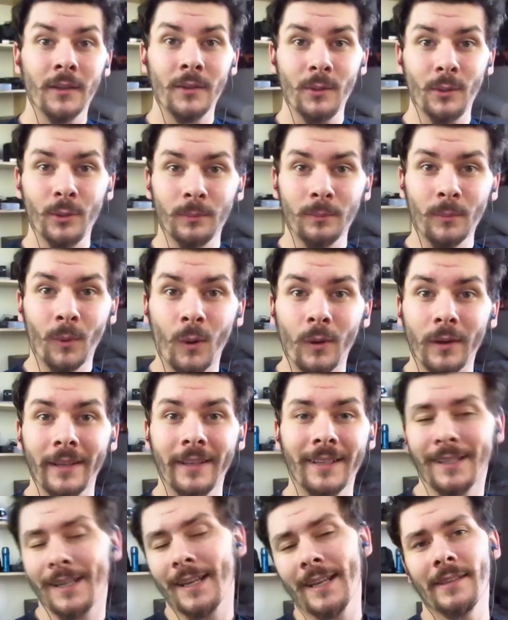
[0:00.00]
Good
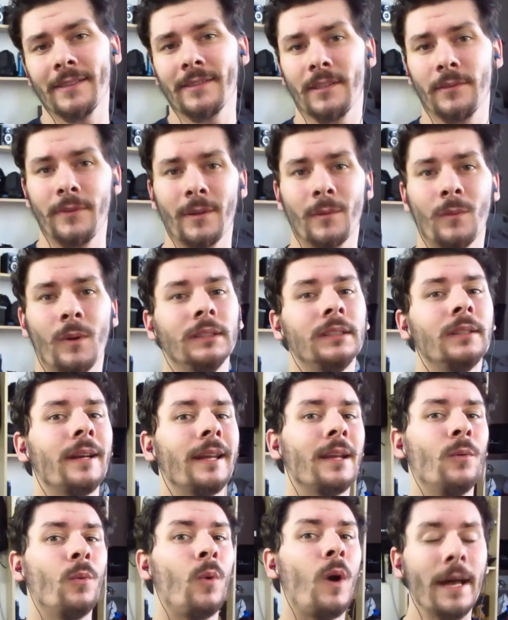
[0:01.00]
morning, guys! If you're
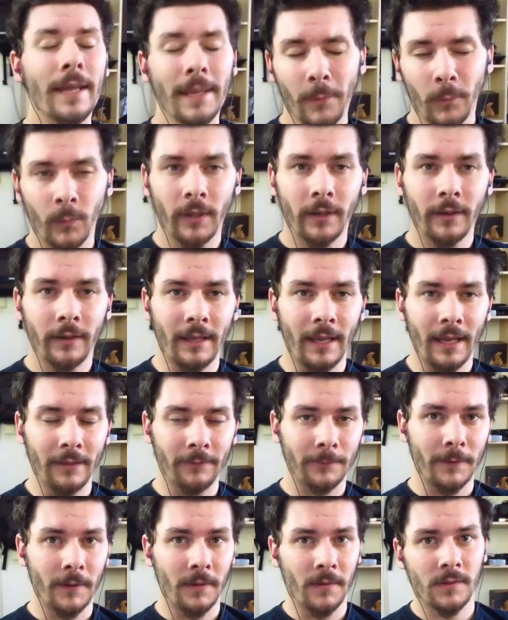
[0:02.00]
wondering why I'm wearing
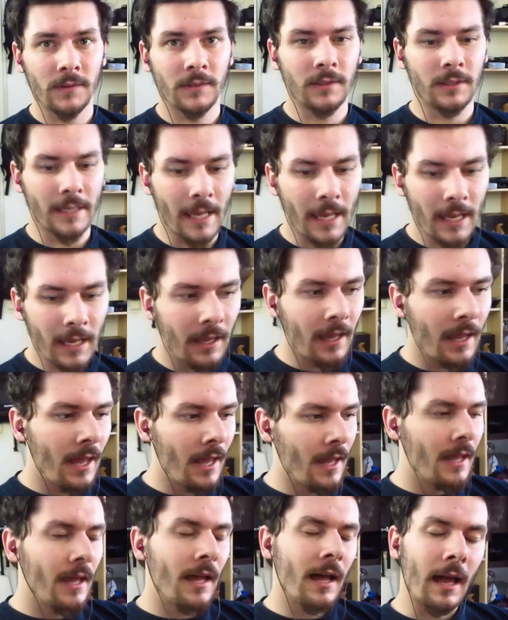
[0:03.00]
headphones, today
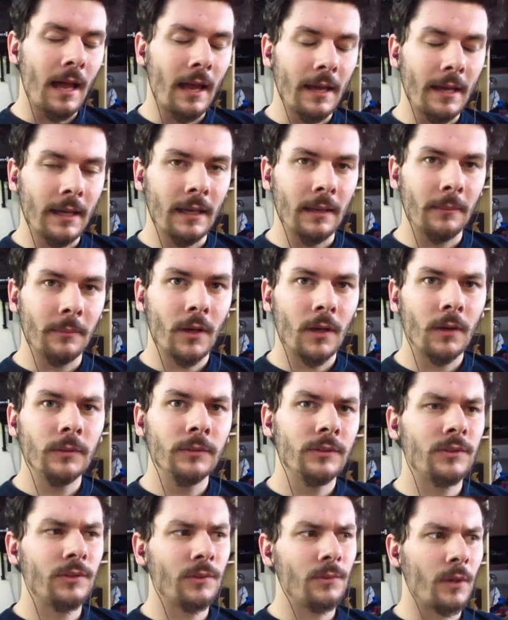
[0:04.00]
I am
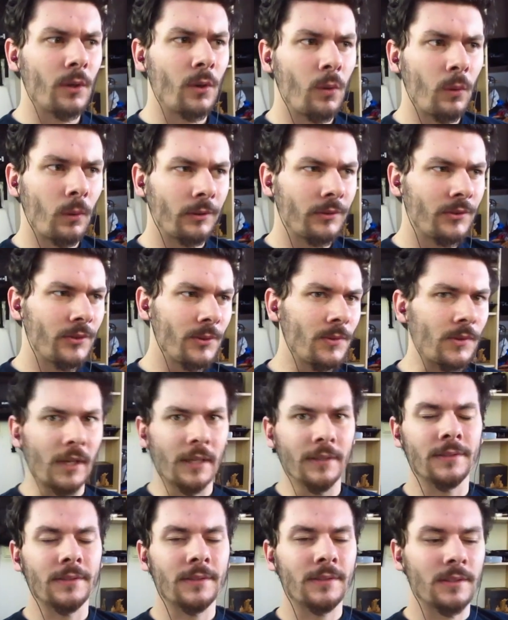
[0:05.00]
going to record two
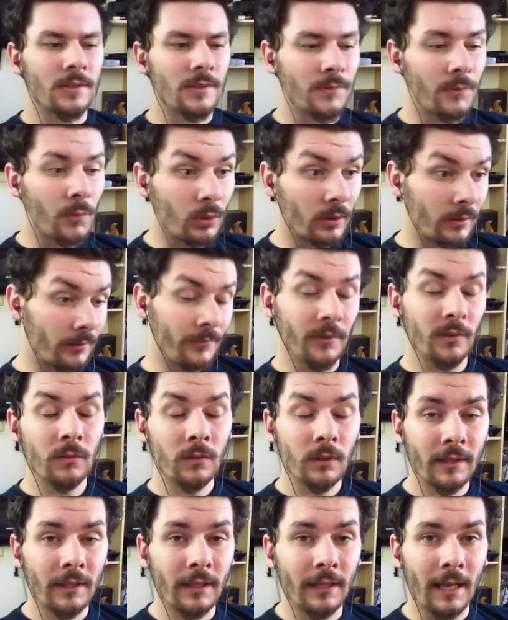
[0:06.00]
sentences for a
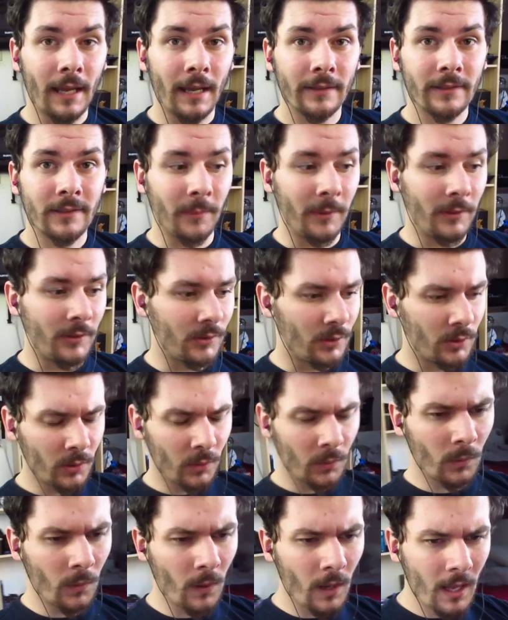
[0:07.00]
viewer that asked me to
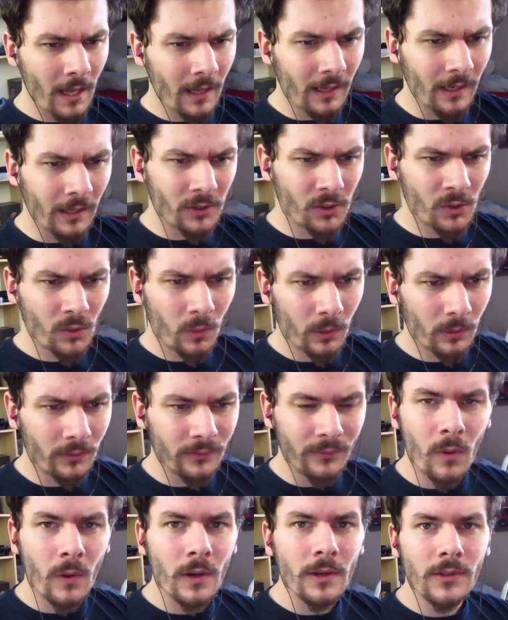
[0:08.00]
do a short
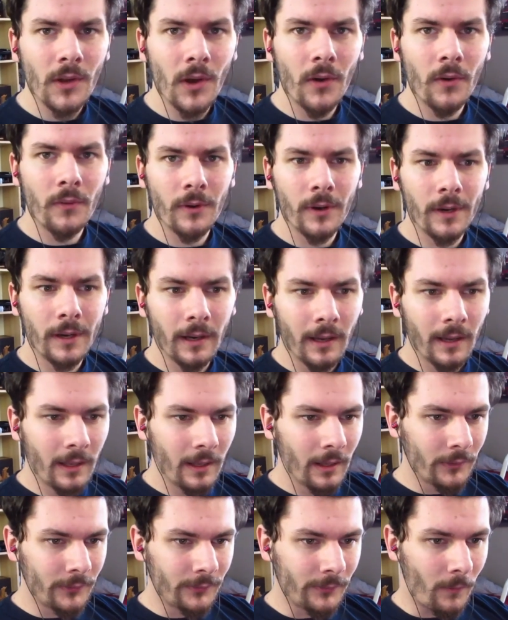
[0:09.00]
voiceover
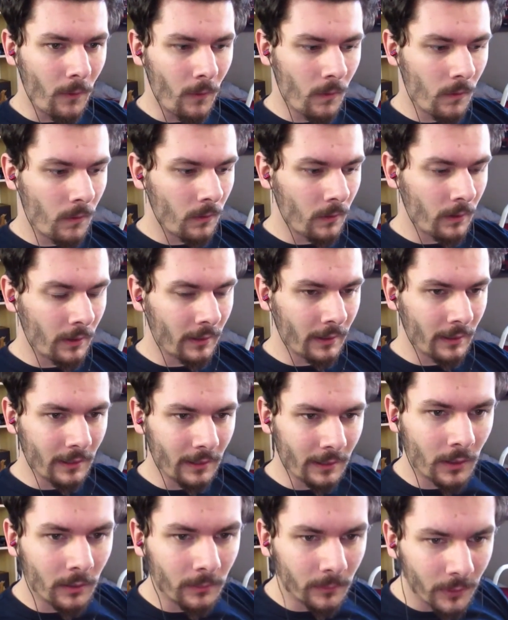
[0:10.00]
for
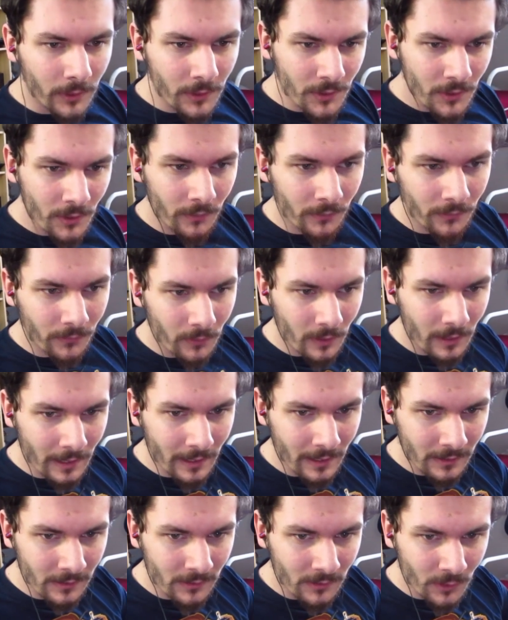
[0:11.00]
a commercial for
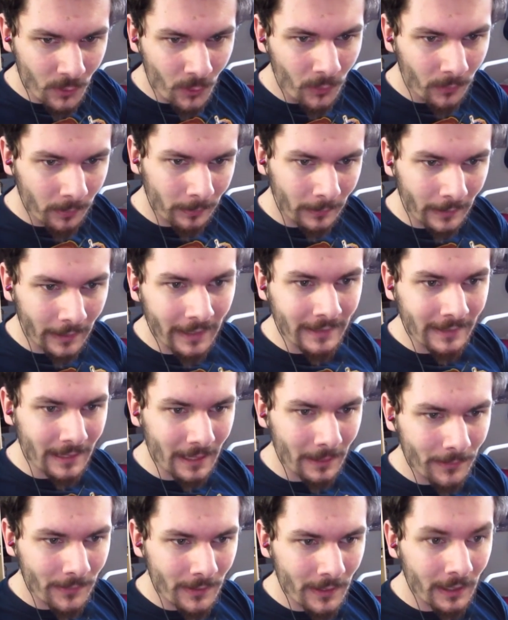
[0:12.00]
his school play
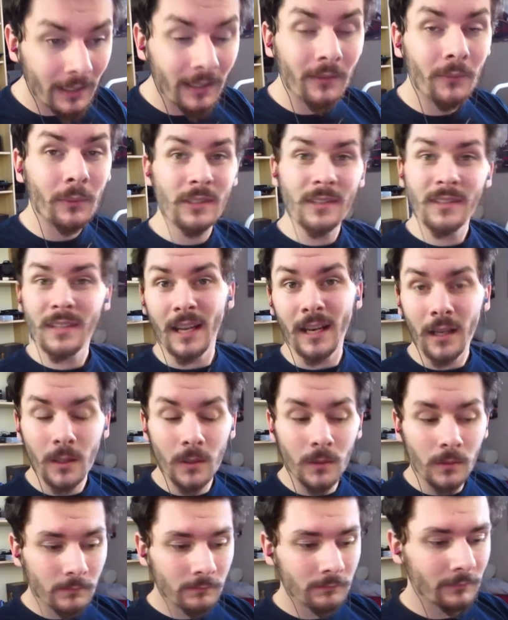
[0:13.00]
type thing, which is kind of
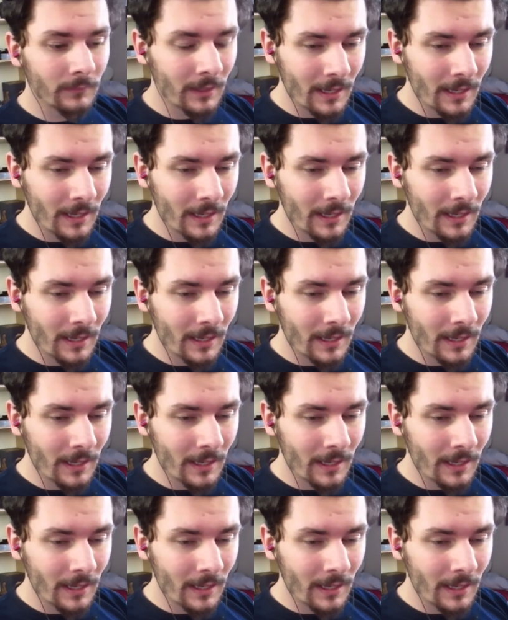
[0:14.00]
cool.